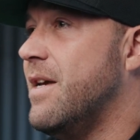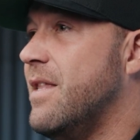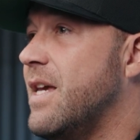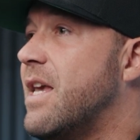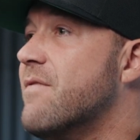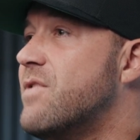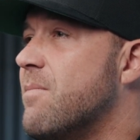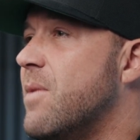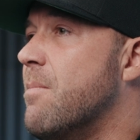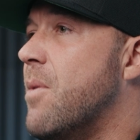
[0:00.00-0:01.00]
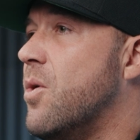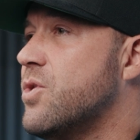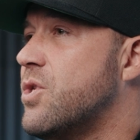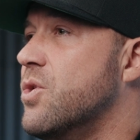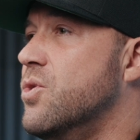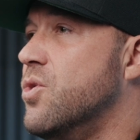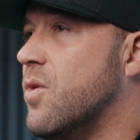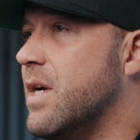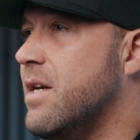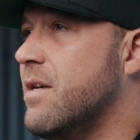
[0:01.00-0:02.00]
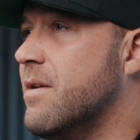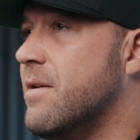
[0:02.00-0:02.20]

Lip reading: that gives him the most joy,